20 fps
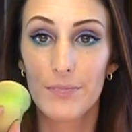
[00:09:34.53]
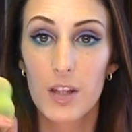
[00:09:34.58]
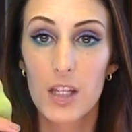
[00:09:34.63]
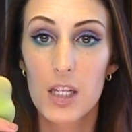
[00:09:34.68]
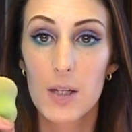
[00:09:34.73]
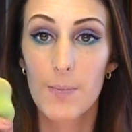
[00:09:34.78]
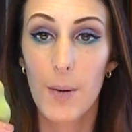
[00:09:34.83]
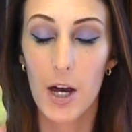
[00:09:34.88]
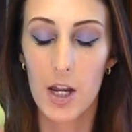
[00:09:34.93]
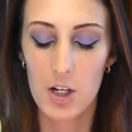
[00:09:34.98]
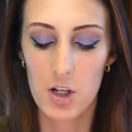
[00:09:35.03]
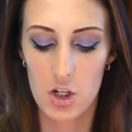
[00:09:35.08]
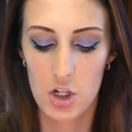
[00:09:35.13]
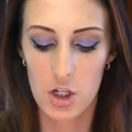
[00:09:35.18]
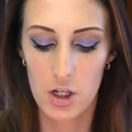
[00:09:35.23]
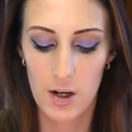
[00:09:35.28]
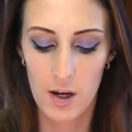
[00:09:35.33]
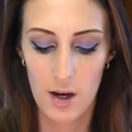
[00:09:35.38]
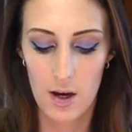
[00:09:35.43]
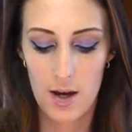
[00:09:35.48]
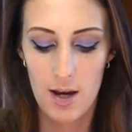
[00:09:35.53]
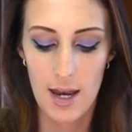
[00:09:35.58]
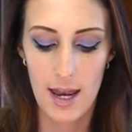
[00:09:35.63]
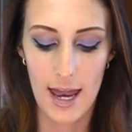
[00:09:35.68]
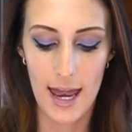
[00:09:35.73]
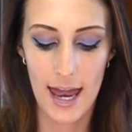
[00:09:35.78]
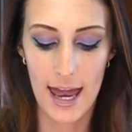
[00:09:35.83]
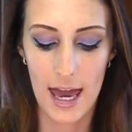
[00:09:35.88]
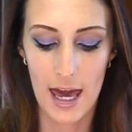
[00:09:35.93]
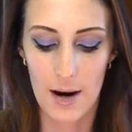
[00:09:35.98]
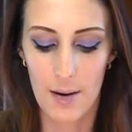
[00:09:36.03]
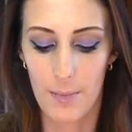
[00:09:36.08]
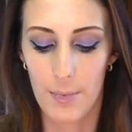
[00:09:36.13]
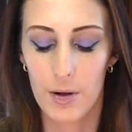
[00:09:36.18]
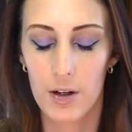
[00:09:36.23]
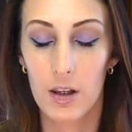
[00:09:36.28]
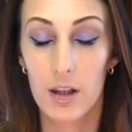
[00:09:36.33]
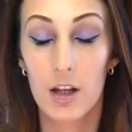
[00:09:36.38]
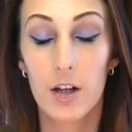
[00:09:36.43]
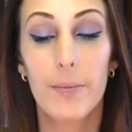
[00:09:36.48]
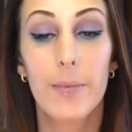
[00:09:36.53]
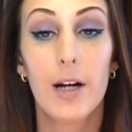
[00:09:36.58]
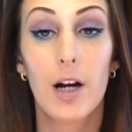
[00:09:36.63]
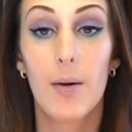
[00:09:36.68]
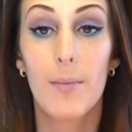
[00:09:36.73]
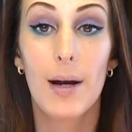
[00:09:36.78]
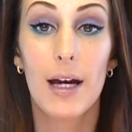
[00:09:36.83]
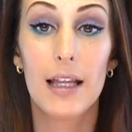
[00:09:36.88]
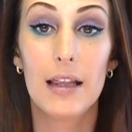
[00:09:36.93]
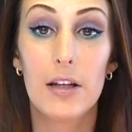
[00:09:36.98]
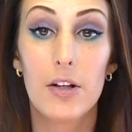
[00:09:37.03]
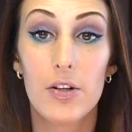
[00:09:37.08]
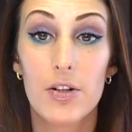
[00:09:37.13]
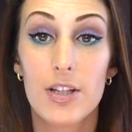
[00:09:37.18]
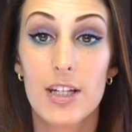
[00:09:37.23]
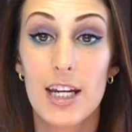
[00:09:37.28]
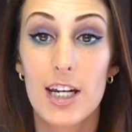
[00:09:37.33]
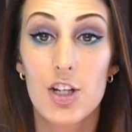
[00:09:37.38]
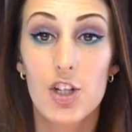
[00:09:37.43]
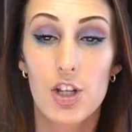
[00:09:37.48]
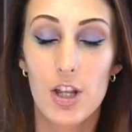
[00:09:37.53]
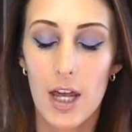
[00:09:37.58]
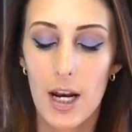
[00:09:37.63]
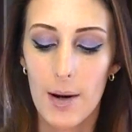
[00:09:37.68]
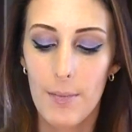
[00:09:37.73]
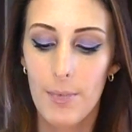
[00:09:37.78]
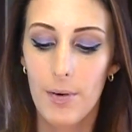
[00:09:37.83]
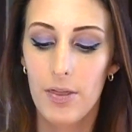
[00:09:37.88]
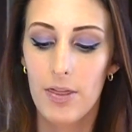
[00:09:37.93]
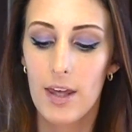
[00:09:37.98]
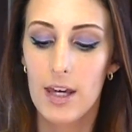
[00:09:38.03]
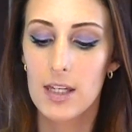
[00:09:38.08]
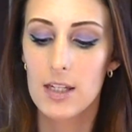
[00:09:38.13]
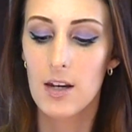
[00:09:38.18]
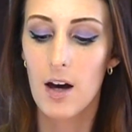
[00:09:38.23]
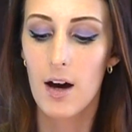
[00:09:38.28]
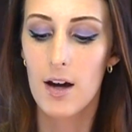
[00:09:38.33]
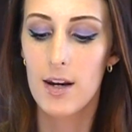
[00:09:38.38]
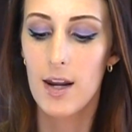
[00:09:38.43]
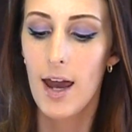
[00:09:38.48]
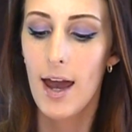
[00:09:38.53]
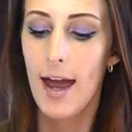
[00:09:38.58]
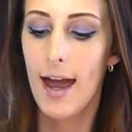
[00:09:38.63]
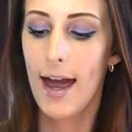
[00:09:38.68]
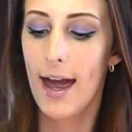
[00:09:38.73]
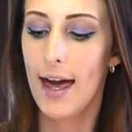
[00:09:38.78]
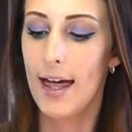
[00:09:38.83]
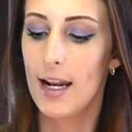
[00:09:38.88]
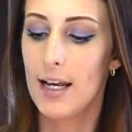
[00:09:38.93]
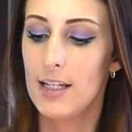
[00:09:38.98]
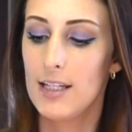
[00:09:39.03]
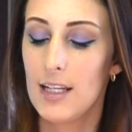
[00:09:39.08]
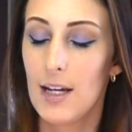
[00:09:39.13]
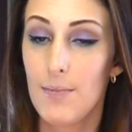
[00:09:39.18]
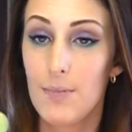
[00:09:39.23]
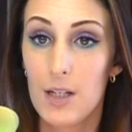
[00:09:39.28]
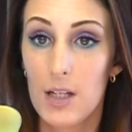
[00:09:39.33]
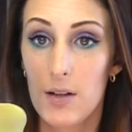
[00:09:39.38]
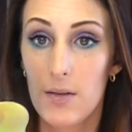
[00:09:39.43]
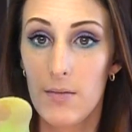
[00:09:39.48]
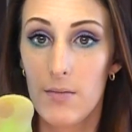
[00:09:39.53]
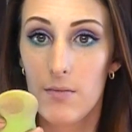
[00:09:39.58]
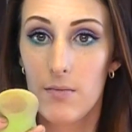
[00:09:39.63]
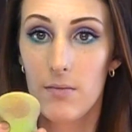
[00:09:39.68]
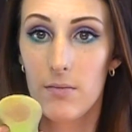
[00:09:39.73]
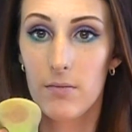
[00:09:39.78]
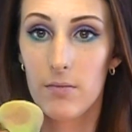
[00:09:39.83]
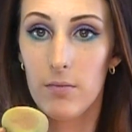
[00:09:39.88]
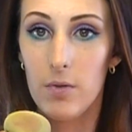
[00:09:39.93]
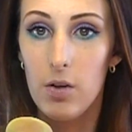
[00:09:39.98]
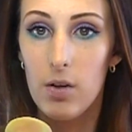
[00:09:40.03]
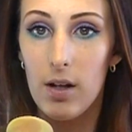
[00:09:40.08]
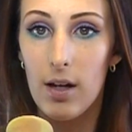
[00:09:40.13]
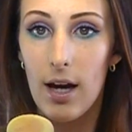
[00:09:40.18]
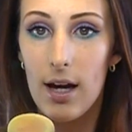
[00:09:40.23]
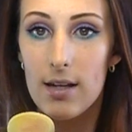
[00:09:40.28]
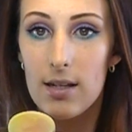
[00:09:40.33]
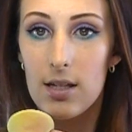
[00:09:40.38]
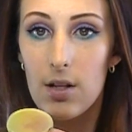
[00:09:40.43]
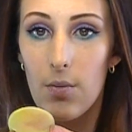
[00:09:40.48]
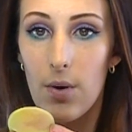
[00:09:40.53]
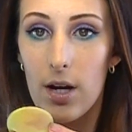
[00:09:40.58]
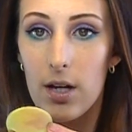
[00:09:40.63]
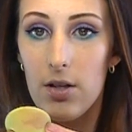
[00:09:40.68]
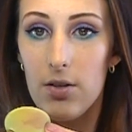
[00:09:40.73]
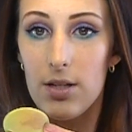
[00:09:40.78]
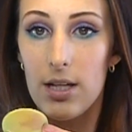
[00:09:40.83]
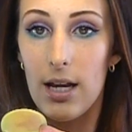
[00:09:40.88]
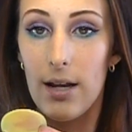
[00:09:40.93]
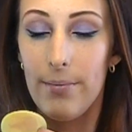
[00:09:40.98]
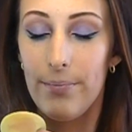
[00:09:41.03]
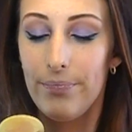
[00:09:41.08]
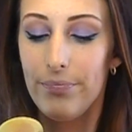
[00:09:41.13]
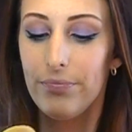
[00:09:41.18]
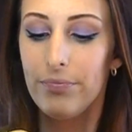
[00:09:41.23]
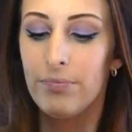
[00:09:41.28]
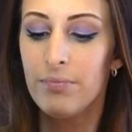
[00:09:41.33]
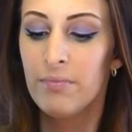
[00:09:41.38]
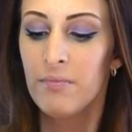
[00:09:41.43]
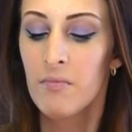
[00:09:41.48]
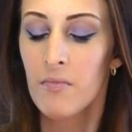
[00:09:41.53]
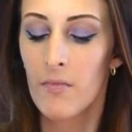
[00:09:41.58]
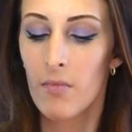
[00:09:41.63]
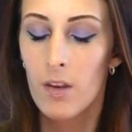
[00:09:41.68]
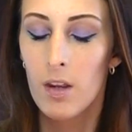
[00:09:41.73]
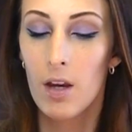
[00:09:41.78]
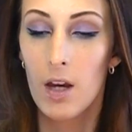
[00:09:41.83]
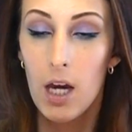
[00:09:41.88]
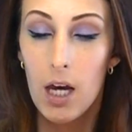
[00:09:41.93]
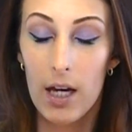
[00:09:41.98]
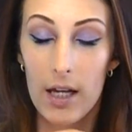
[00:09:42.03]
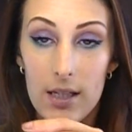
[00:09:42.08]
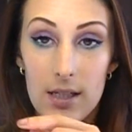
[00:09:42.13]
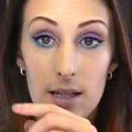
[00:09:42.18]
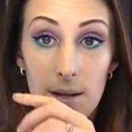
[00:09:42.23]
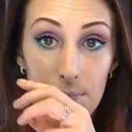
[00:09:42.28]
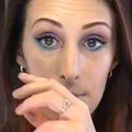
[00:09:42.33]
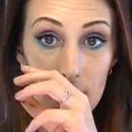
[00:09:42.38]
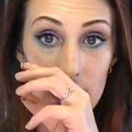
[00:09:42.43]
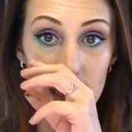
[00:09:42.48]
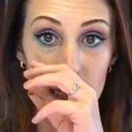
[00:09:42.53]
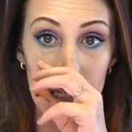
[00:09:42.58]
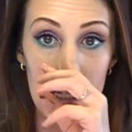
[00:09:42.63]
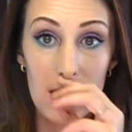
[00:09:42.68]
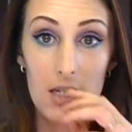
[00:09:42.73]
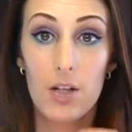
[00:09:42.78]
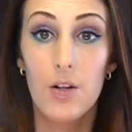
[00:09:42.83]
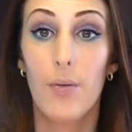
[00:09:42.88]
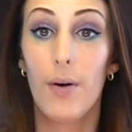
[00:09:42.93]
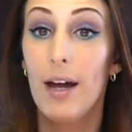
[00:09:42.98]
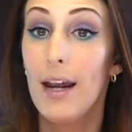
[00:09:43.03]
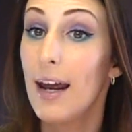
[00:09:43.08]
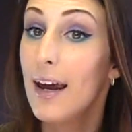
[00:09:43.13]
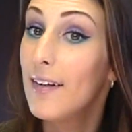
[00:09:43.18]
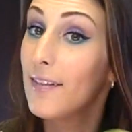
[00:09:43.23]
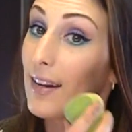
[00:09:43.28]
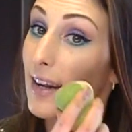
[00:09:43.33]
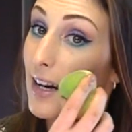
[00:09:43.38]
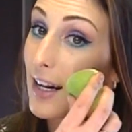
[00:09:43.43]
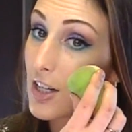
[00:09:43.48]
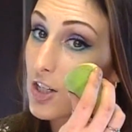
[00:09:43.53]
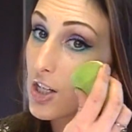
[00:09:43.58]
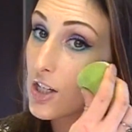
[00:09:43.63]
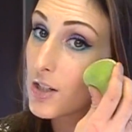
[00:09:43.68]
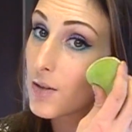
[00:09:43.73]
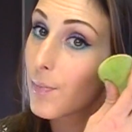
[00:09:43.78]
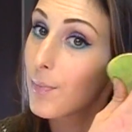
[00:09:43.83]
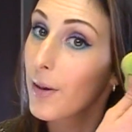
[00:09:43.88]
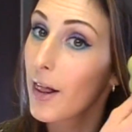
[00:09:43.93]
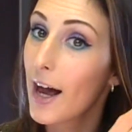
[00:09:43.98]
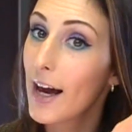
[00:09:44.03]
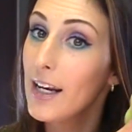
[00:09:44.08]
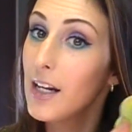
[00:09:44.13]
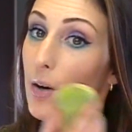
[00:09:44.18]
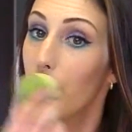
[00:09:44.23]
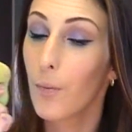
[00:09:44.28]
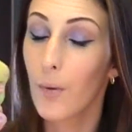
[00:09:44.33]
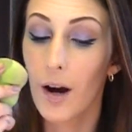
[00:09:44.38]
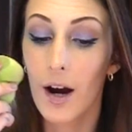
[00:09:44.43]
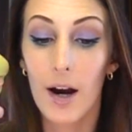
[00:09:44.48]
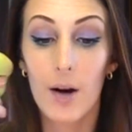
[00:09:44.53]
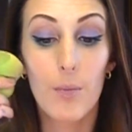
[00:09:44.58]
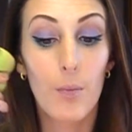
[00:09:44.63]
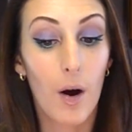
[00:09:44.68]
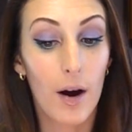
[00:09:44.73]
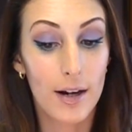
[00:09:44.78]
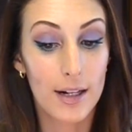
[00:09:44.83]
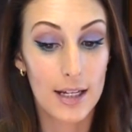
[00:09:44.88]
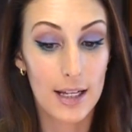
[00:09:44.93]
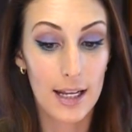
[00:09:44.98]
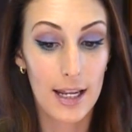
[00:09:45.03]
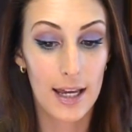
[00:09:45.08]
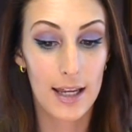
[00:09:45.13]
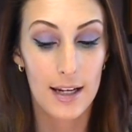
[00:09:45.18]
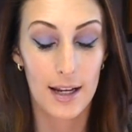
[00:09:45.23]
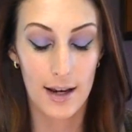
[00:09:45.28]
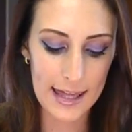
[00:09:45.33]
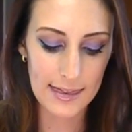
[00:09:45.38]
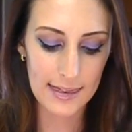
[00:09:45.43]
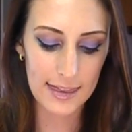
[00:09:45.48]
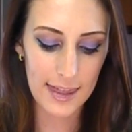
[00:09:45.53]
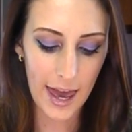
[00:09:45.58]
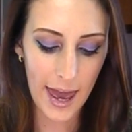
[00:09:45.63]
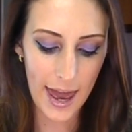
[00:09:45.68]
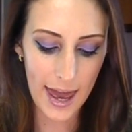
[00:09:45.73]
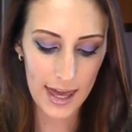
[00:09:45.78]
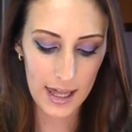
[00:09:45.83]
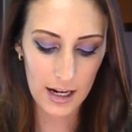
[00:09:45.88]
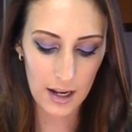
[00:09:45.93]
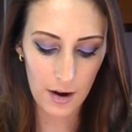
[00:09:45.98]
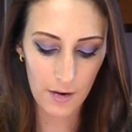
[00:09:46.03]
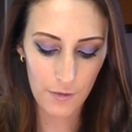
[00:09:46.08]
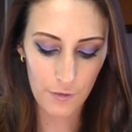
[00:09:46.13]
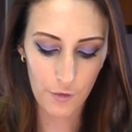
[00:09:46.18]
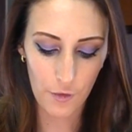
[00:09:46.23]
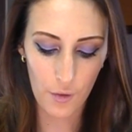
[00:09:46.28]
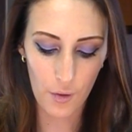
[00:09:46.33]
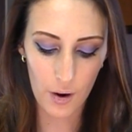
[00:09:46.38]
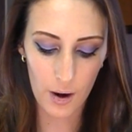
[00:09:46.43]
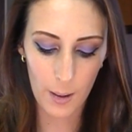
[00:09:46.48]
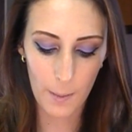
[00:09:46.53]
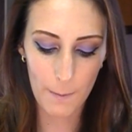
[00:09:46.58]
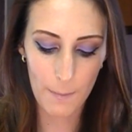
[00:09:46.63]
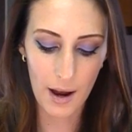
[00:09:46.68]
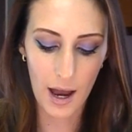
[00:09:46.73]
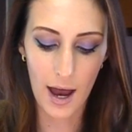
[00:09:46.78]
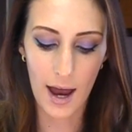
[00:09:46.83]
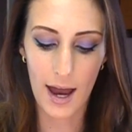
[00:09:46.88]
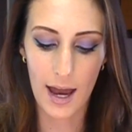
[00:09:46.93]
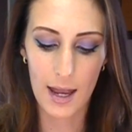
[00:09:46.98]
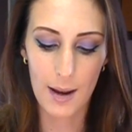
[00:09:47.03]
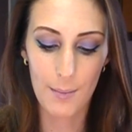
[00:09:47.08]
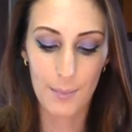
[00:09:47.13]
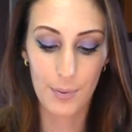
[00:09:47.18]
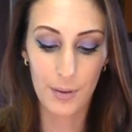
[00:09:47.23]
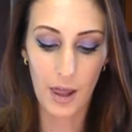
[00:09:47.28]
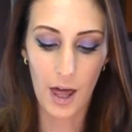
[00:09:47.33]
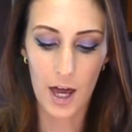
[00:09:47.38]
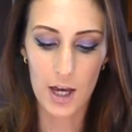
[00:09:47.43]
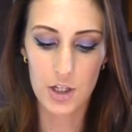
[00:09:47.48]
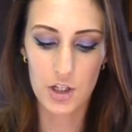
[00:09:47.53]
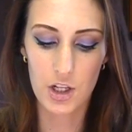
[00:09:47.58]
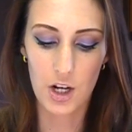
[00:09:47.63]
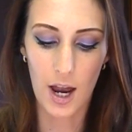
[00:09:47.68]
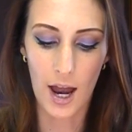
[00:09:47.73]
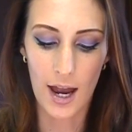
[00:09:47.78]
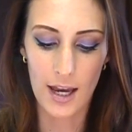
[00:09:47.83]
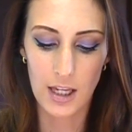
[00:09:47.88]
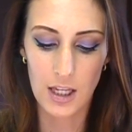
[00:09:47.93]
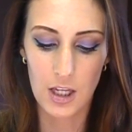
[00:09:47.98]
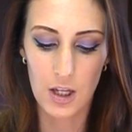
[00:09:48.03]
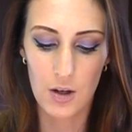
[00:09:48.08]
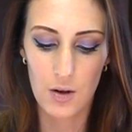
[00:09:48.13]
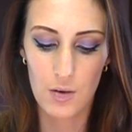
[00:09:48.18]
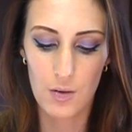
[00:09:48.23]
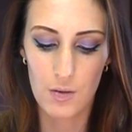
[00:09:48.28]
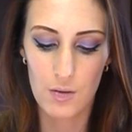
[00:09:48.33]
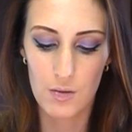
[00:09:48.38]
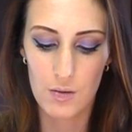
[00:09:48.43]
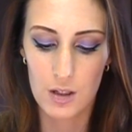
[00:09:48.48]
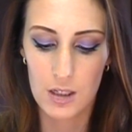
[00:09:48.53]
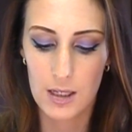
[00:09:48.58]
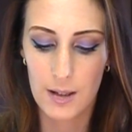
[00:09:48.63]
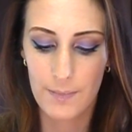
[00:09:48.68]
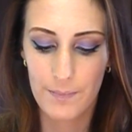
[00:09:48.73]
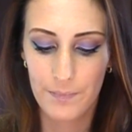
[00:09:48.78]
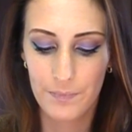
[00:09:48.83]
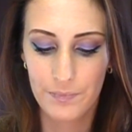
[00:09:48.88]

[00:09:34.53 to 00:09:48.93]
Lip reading: sponge, and I put a little bit on my little dish that I put things on, and I dipped, you can kind of see where I used it, dipped this into it, and then I just applied it where I wanted it. And then for my blush, I used